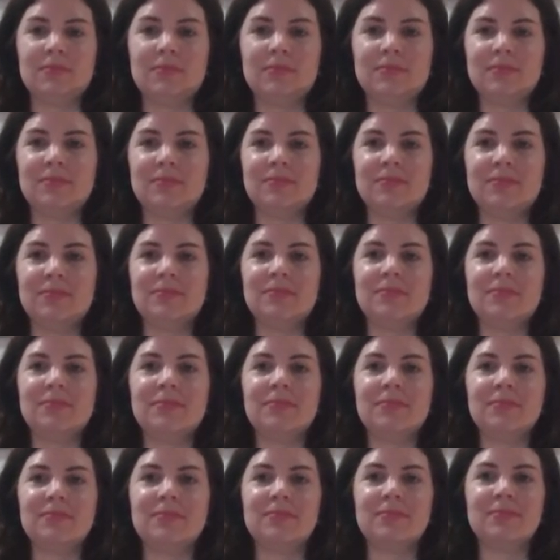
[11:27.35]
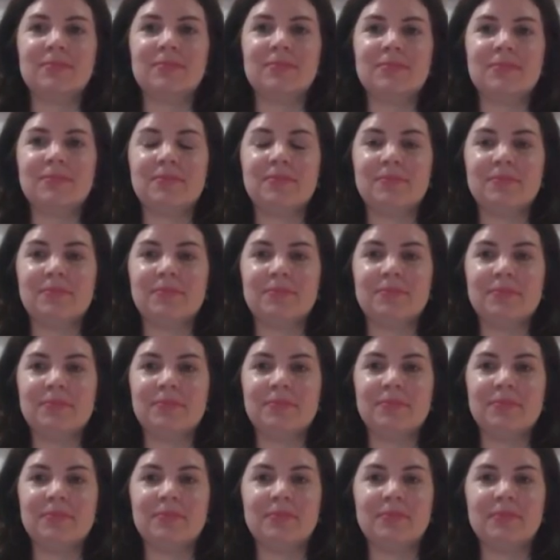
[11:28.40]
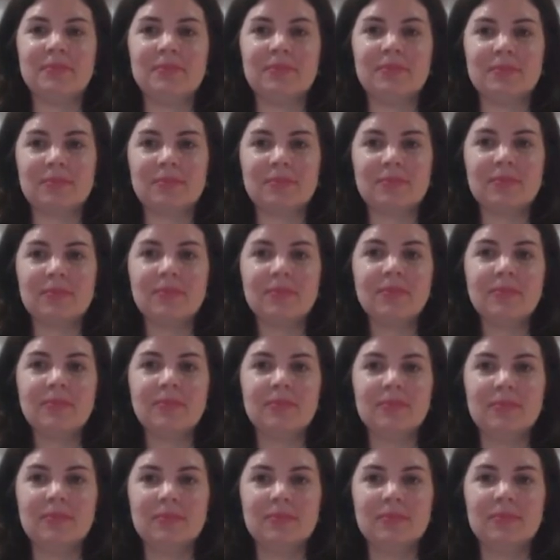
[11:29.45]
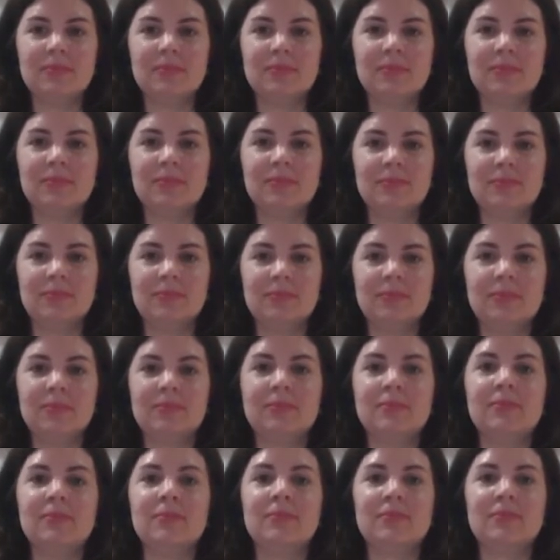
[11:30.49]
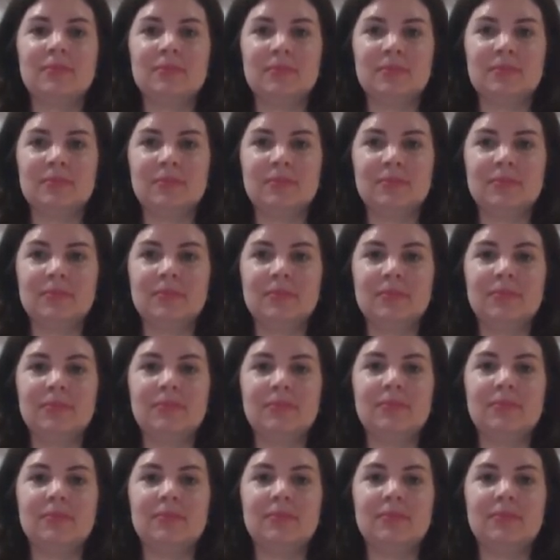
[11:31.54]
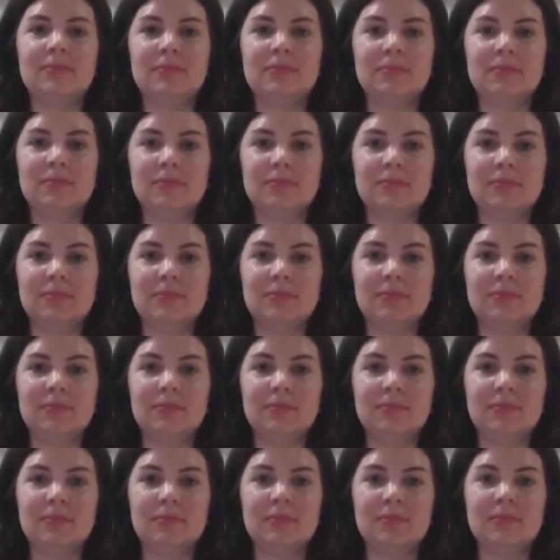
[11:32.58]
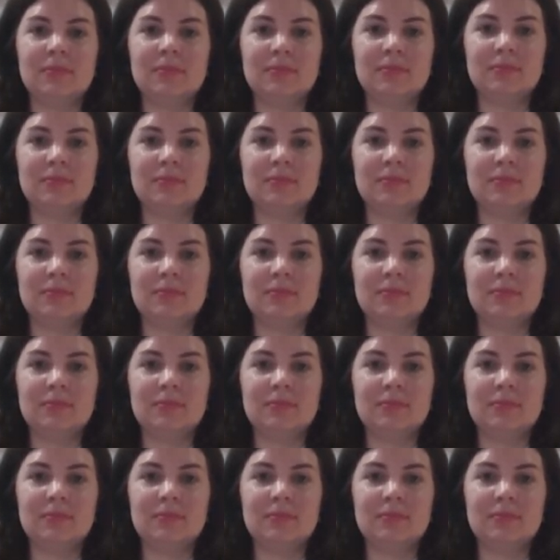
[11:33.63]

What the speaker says: No words are spoken by the person on screen.